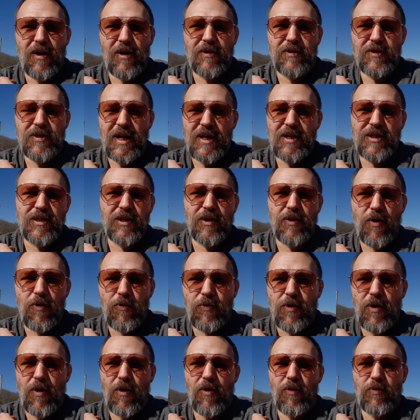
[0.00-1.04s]
taste of
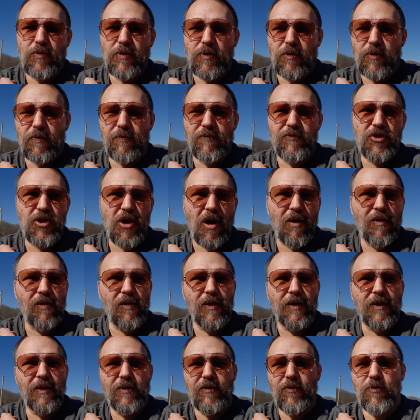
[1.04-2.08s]
cocoa or of
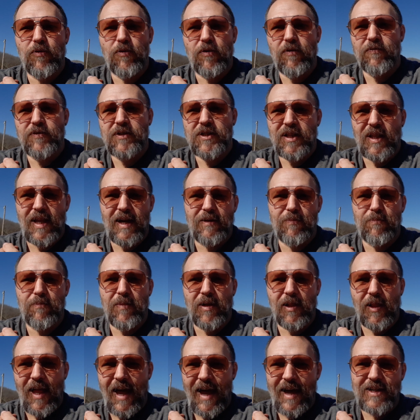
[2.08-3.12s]
chocolate or of slight
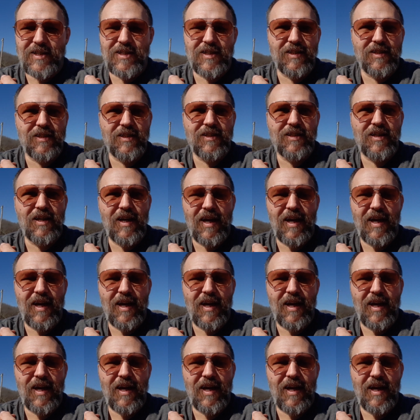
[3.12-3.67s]
molasses."